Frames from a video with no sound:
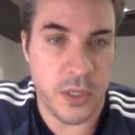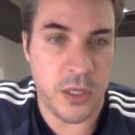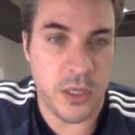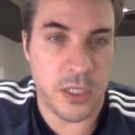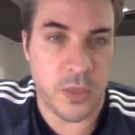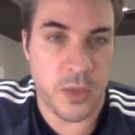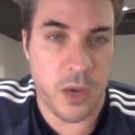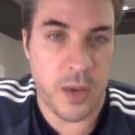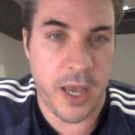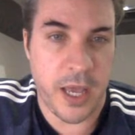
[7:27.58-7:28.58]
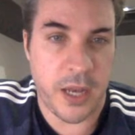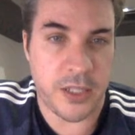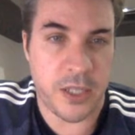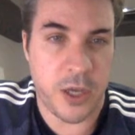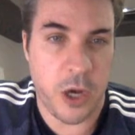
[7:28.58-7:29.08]
So we go ahead and
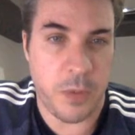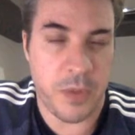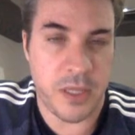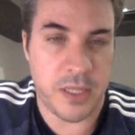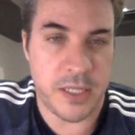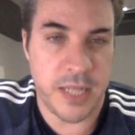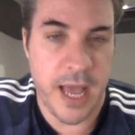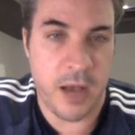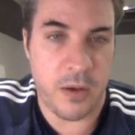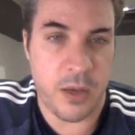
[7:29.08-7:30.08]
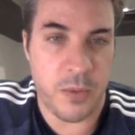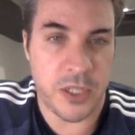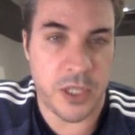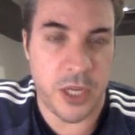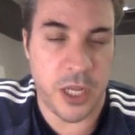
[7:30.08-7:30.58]
just copy this now, and we're
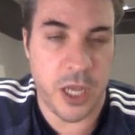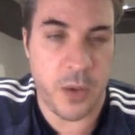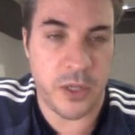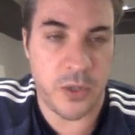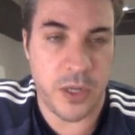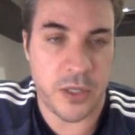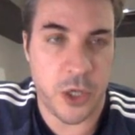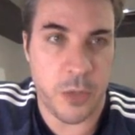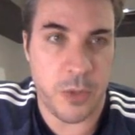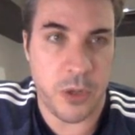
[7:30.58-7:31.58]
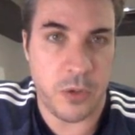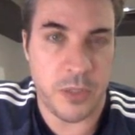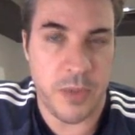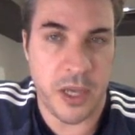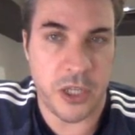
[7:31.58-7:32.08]
just going to go into our terminal to
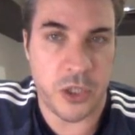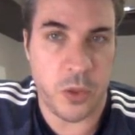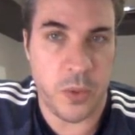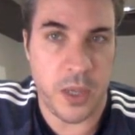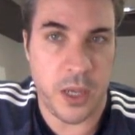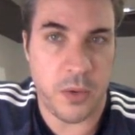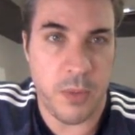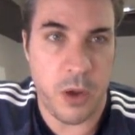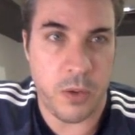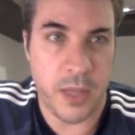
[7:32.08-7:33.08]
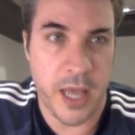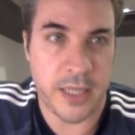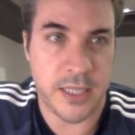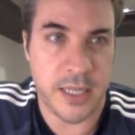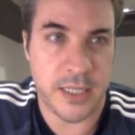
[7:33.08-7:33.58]
make sure that we can remotely access the